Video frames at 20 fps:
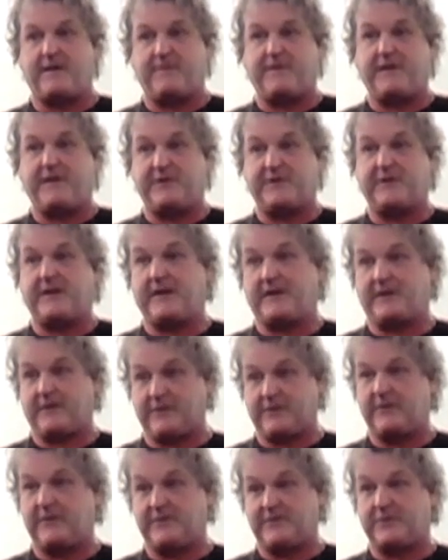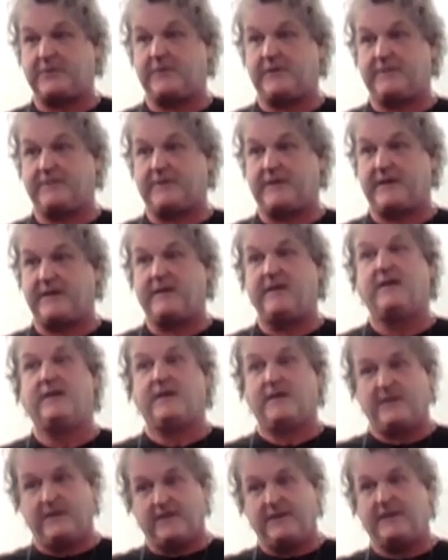feature that occurs during a flood,
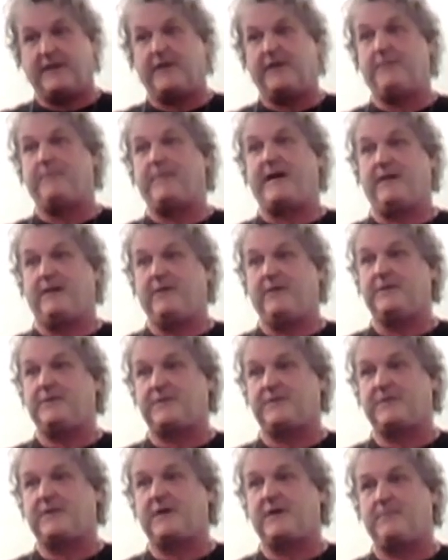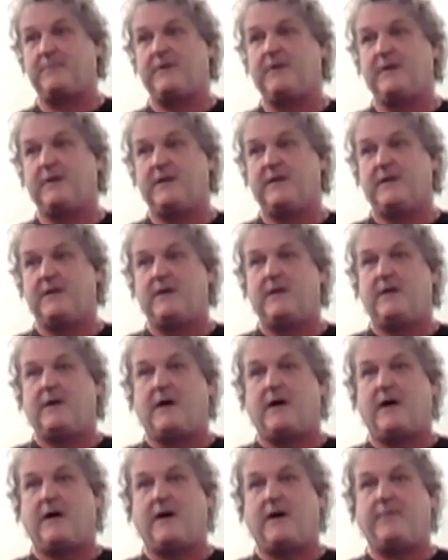then you may lose some.
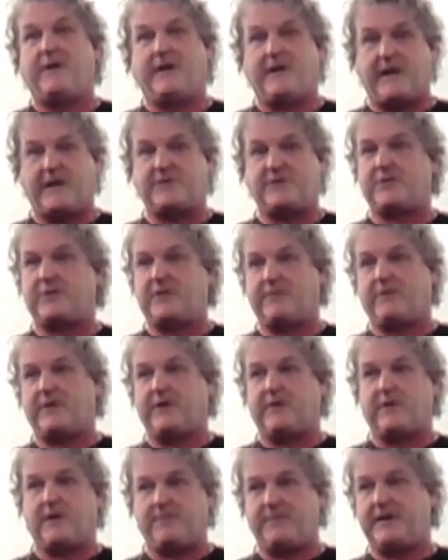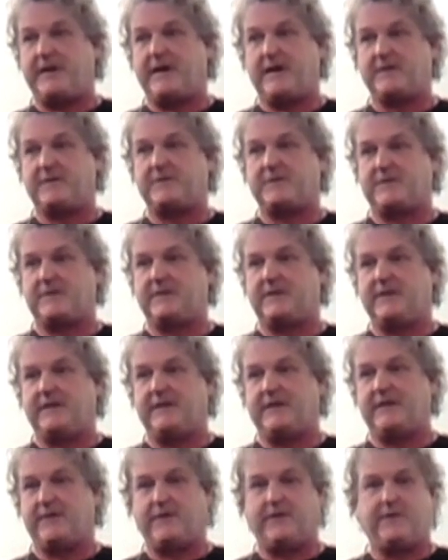But that's sort of what you're up against.
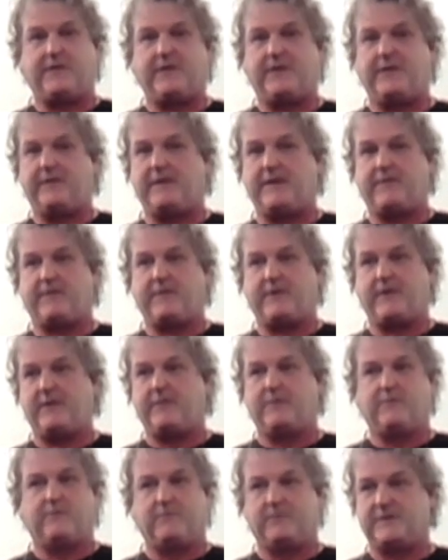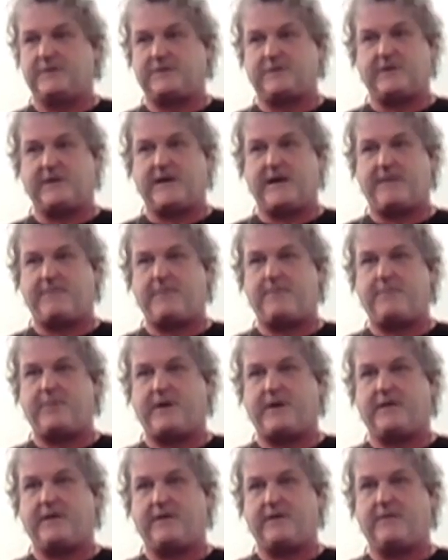You know, you never know what's going to happen,
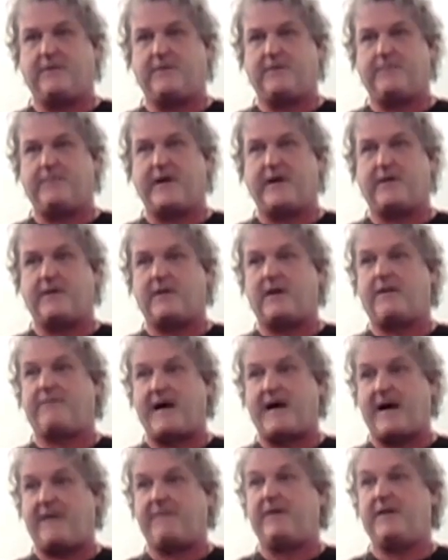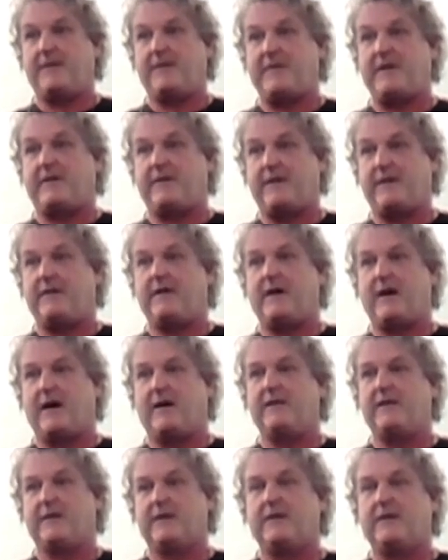but you're better off having them there than
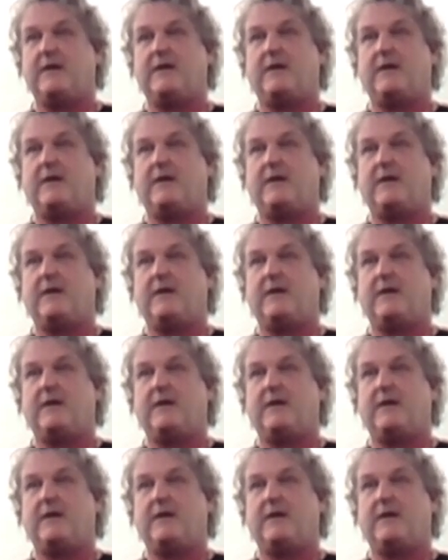not.